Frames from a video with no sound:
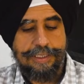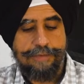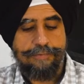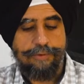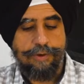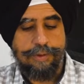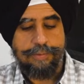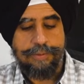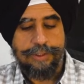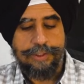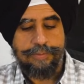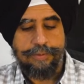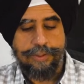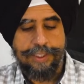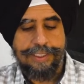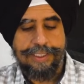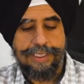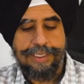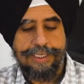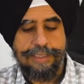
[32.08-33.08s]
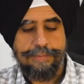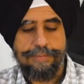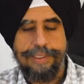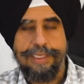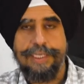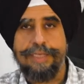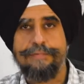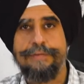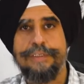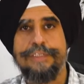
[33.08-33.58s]
and foremost point that I
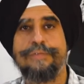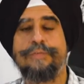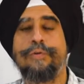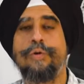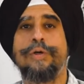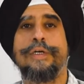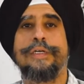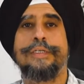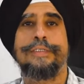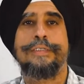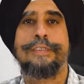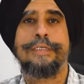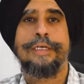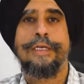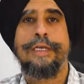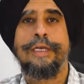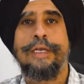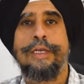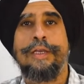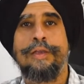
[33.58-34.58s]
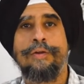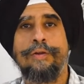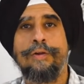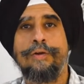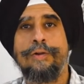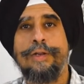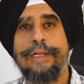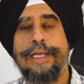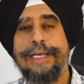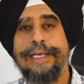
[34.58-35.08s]
believe is focus. You
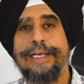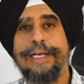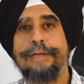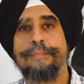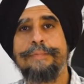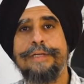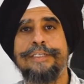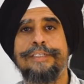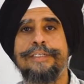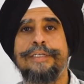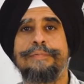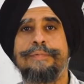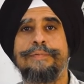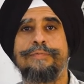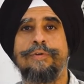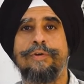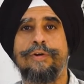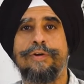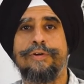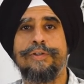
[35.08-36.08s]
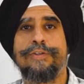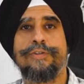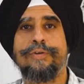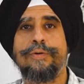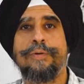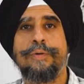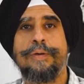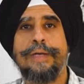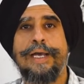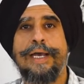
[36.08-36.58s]
know, like I'd mentioned before
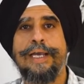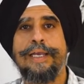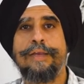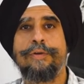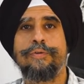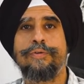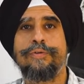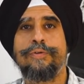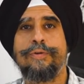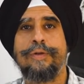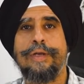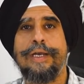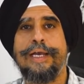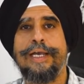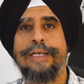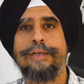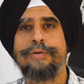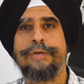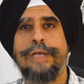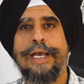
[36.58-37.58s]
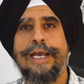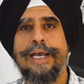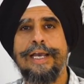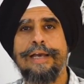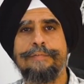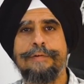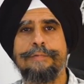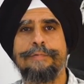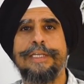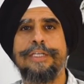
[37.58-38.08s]
also, I
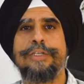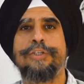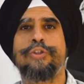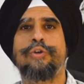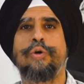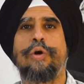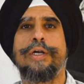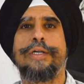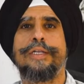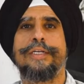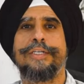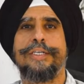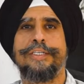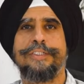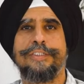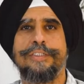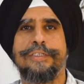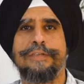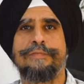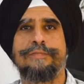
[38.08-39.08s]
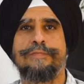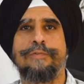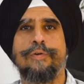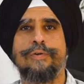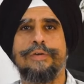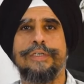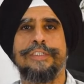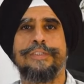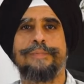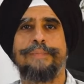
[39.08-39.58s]
have a very short attention
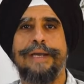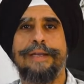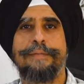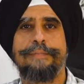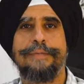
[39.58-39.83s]
focus span